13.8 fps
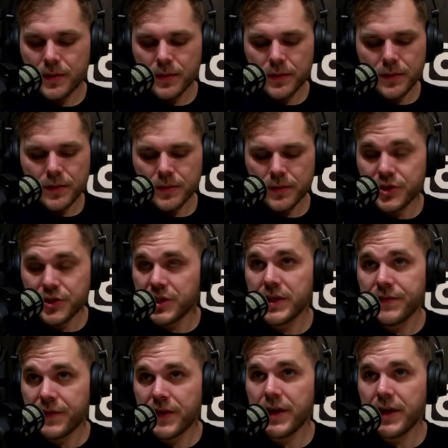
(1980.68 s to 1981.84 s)
legit
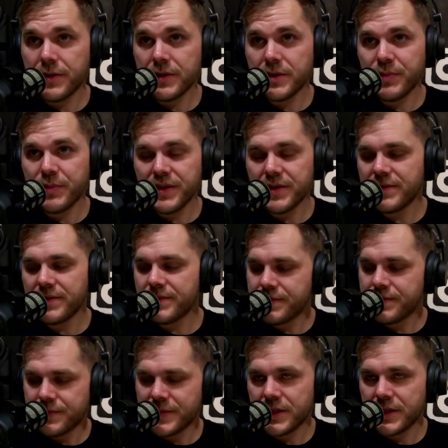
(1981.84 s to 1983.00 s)
fighters, but
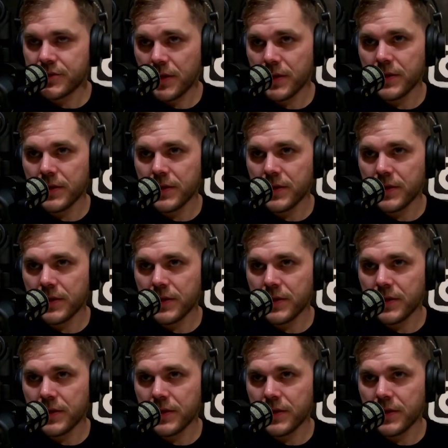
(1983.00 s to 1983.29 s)
they struggle.